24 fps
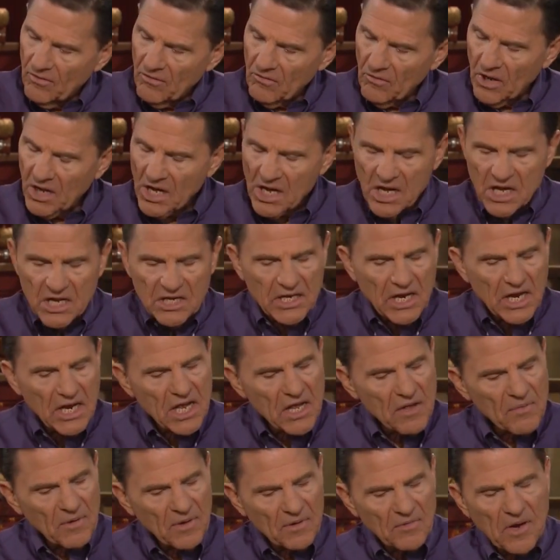Well,
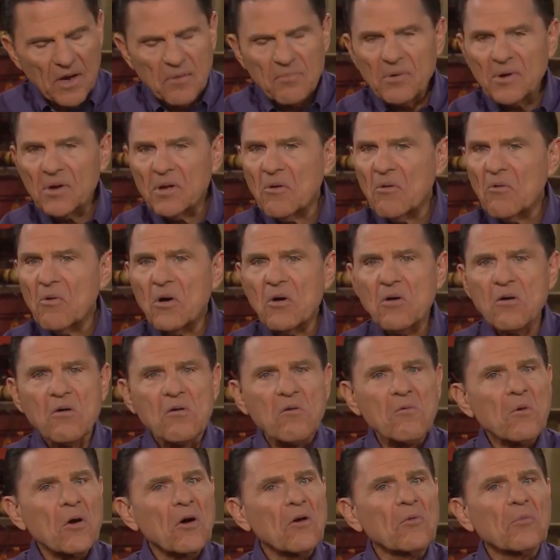yeah, but whoa,
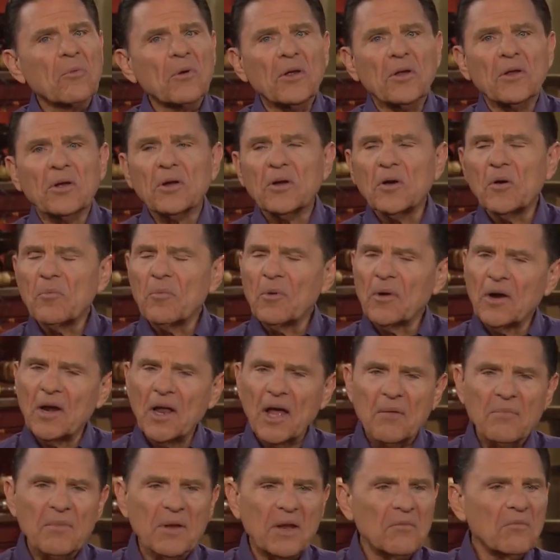whoa, brother Copeland.
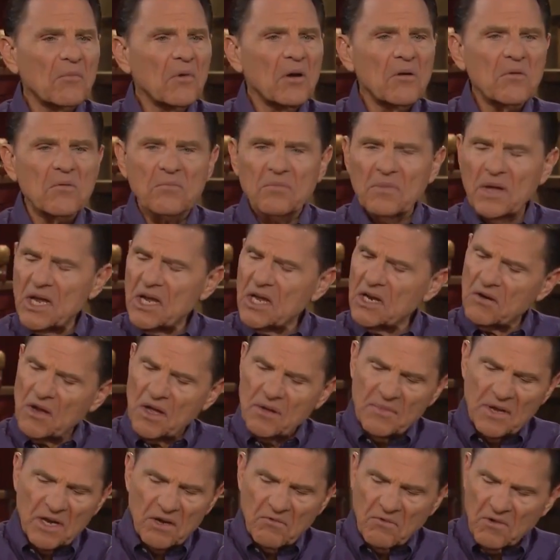I mean, whoa, man. I
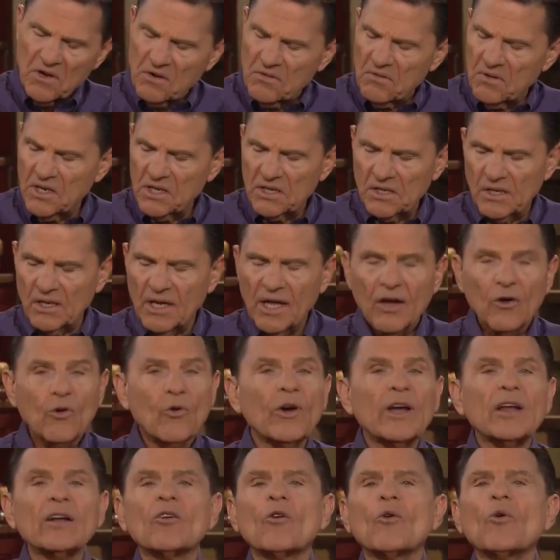mean, what? what
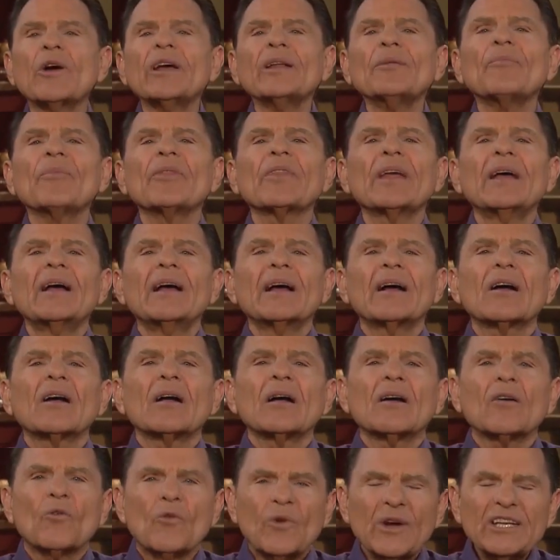quit, quit,
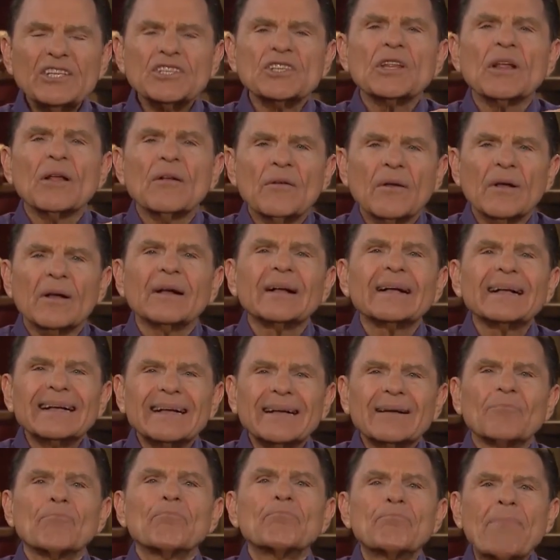quit
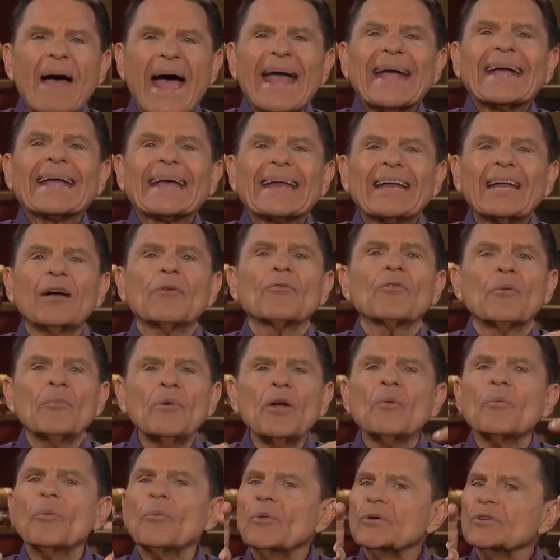backing up.
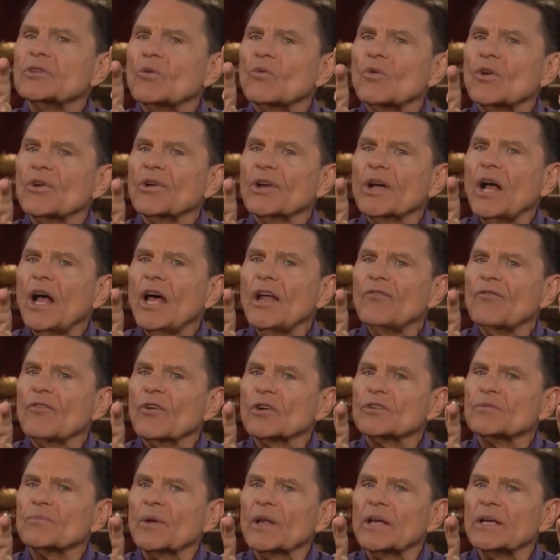Remember, put the Word of God
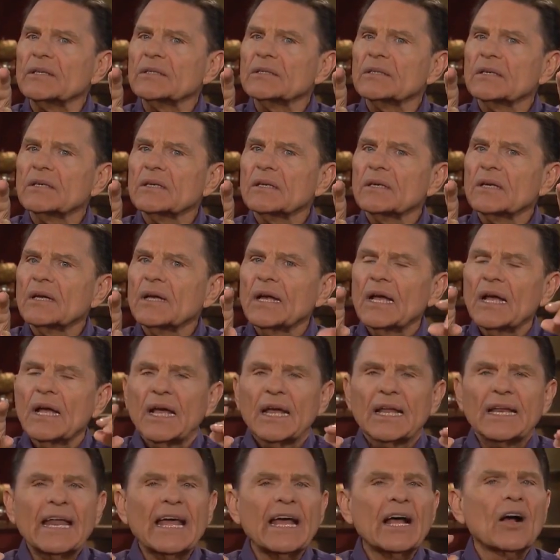first place.
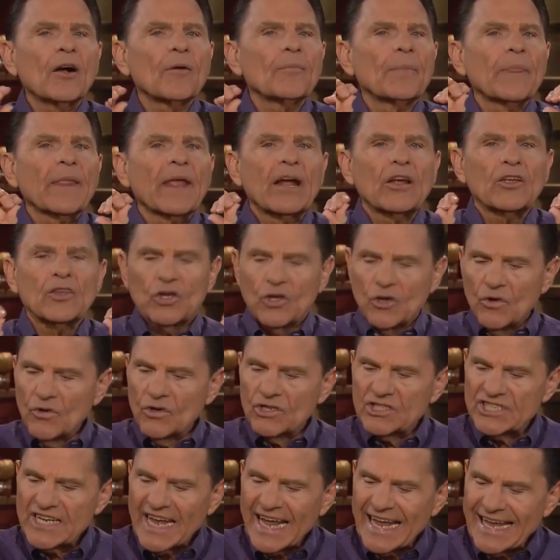Now, you
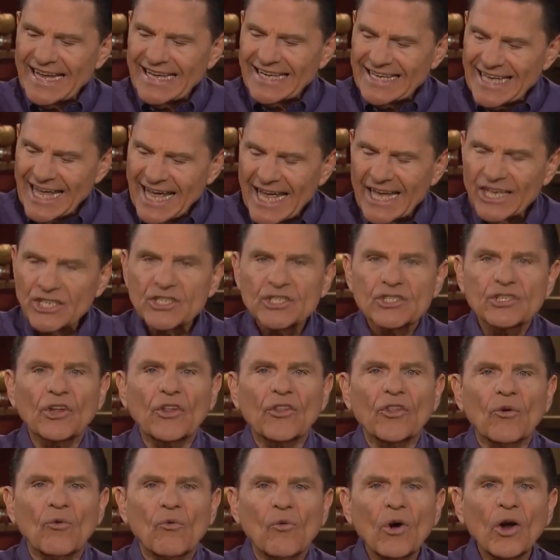say yes to
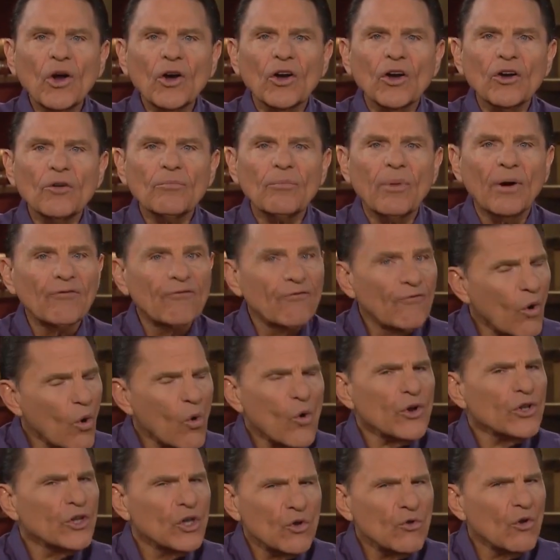the word
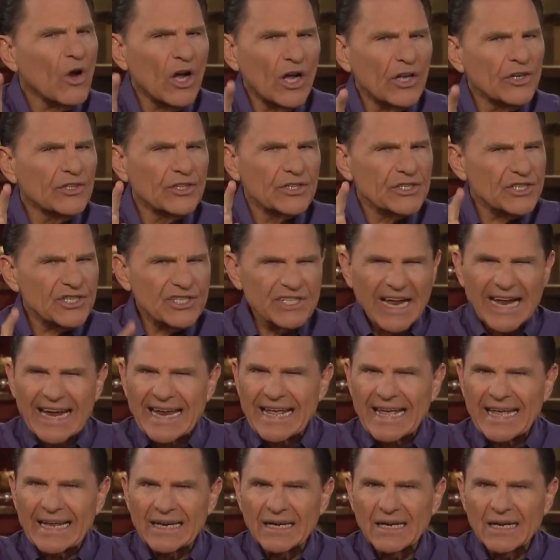before you
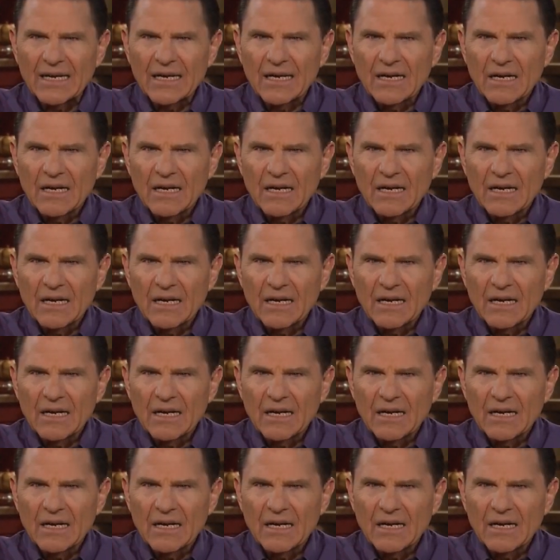understand